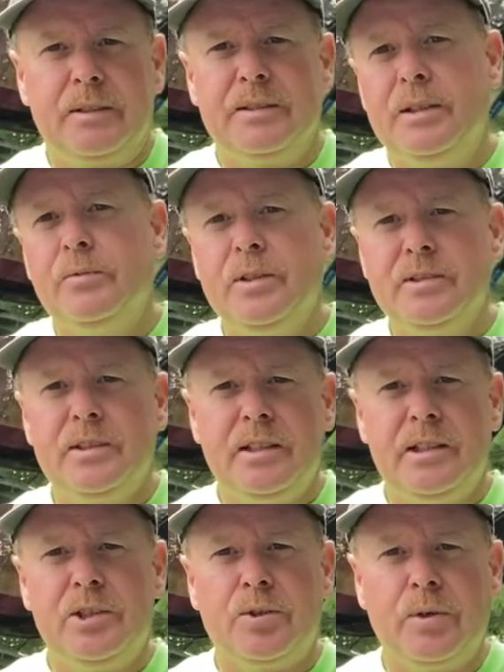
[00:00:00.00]
it was a
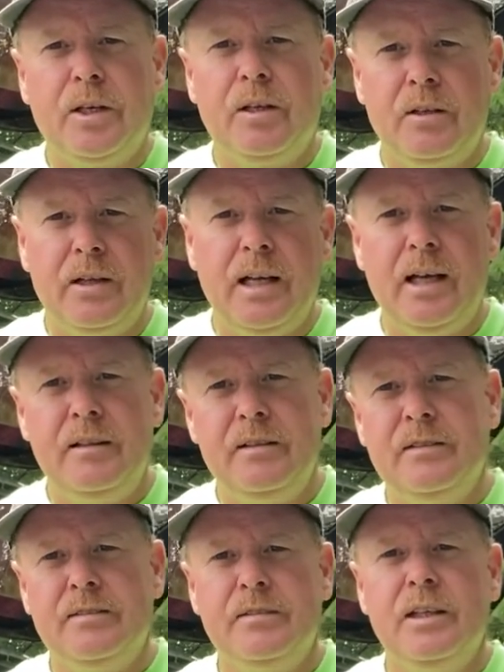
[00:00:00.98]
nice trailer. It had
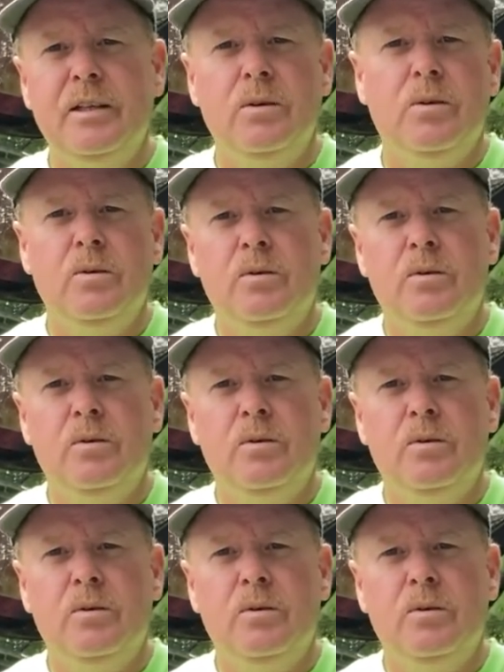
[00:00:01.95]
the steel